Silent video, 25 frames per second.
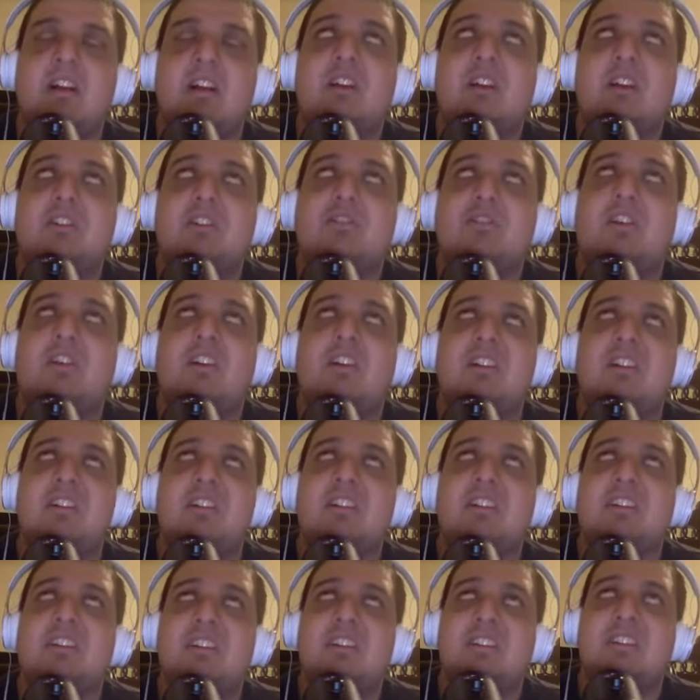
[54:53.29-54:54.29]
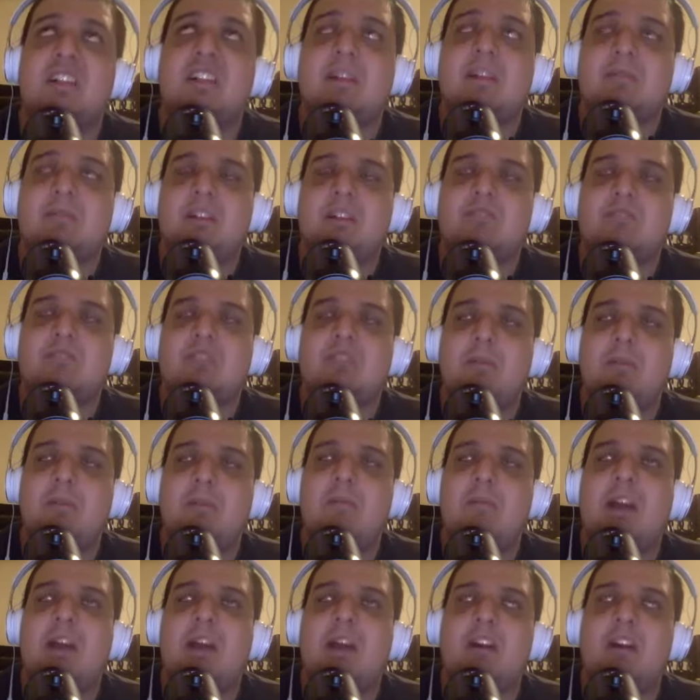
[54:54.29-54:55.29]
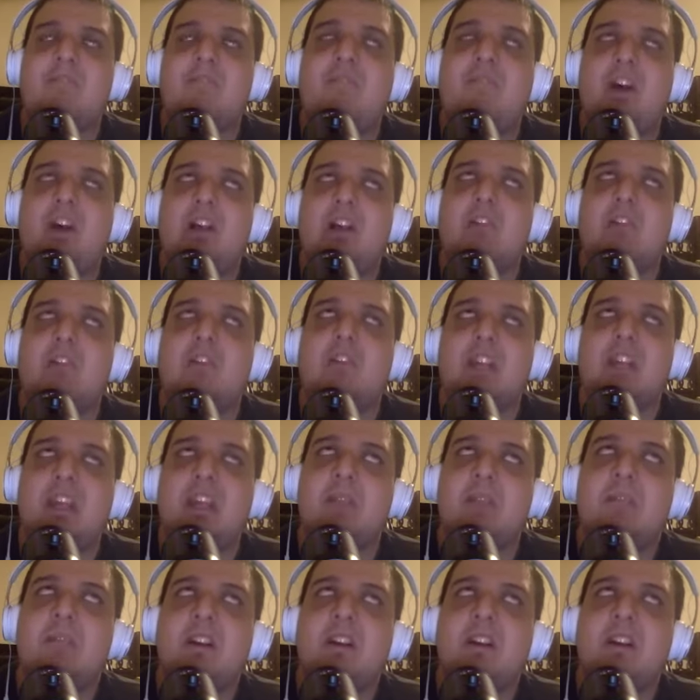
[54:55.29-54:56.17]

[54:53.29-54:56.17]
started distancing themselves from him by unfollowing him.